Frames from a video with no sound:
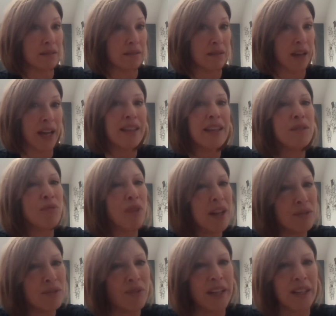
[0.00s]
I think
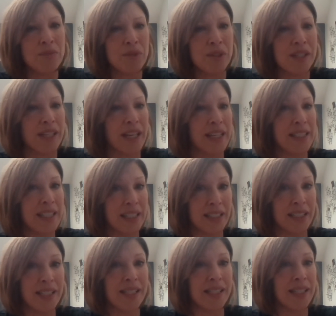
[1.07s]
Ronald Reagan was an
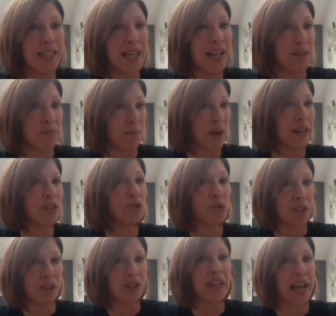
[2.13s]
idealist and he had in mind
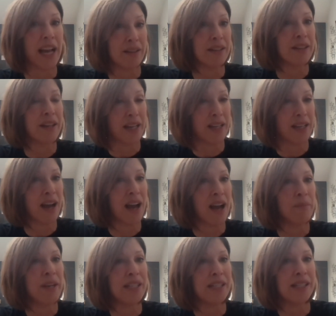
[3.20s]
trickle-down
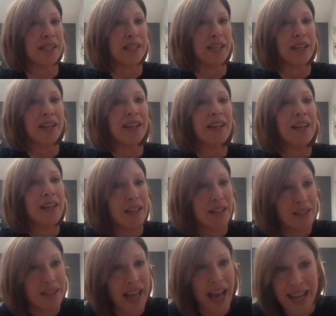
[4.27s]
economics.
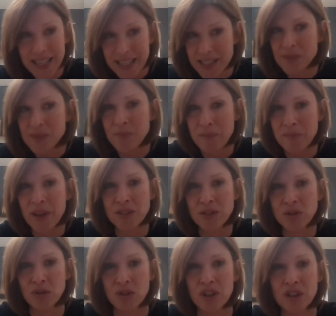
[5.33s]
That is my
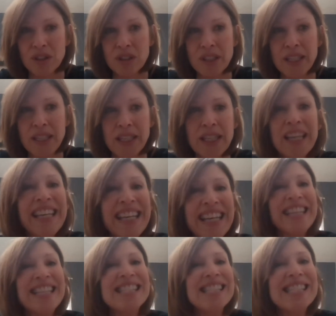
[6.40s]
mentor. He
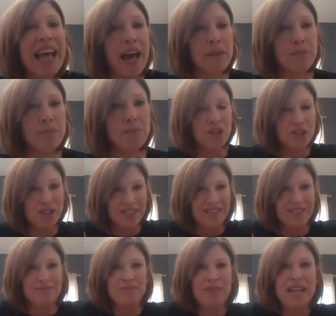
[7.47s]
is that
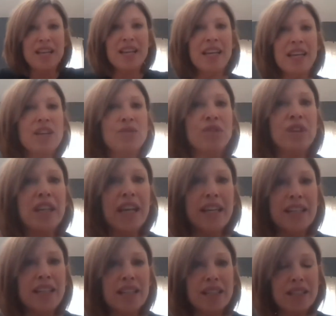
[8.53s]
person. He
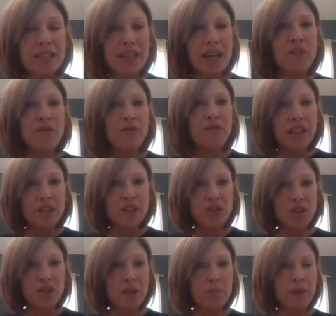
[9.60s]
created a
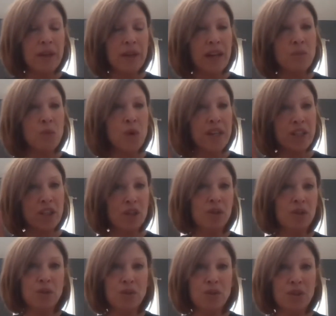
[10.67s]
fellowship at
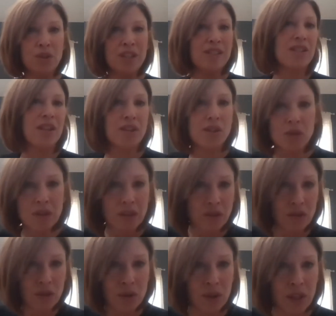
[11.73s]
NYU because he's also a little
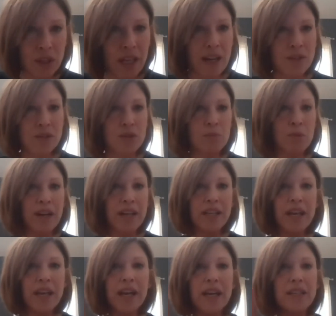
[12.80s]
Doogie Howser
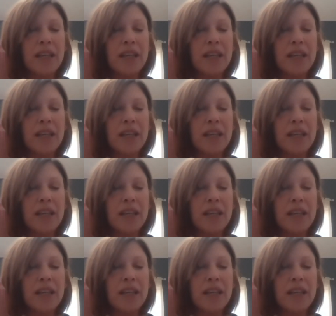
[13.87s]
brainiac.